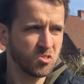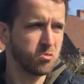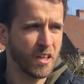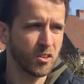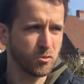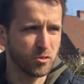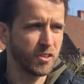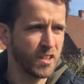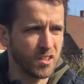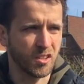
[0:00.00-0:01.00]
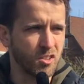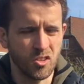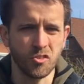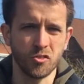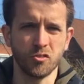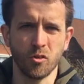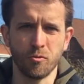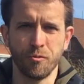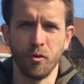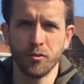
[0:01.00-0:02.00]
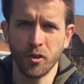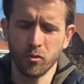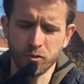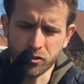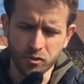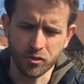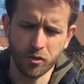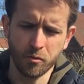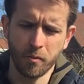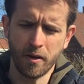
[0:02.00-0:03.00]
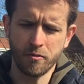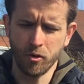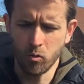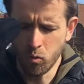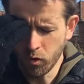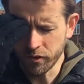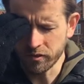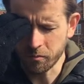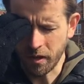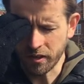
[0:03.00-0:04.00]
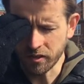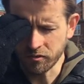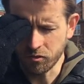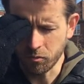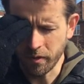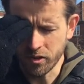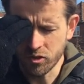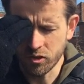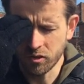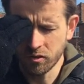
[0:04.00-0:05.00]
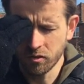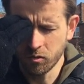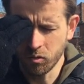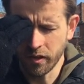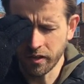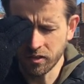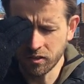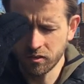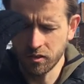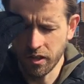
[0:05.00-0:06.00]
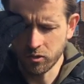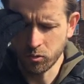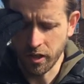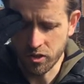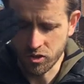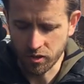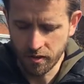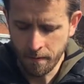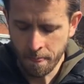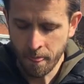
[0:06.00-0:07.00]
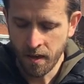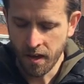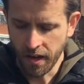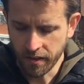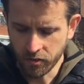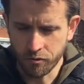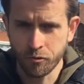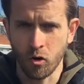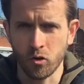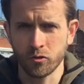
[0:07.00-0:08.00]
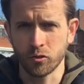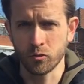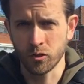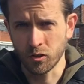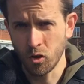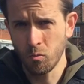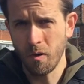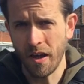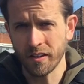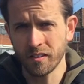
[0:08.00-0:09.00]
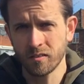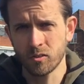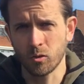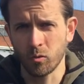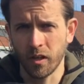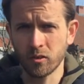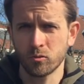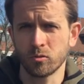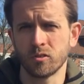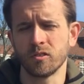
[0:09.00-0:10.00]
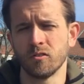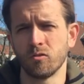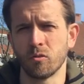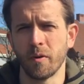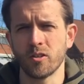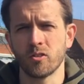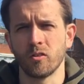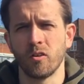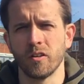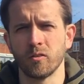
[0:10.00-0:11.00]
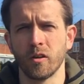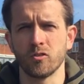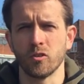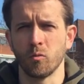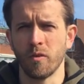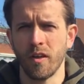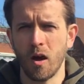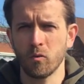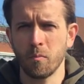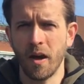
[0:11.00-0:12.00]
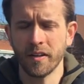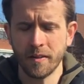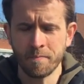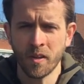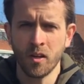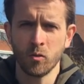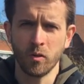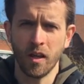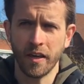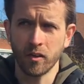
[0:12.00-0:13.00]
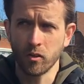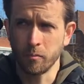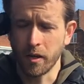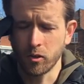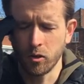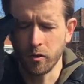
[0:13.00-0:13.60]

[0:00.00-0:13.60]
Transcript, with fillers: trying to say that this is your fault. No, this is not my fault. What is my information, what I need? Education. And of course, using no money, so get to this information or education without money, relying on my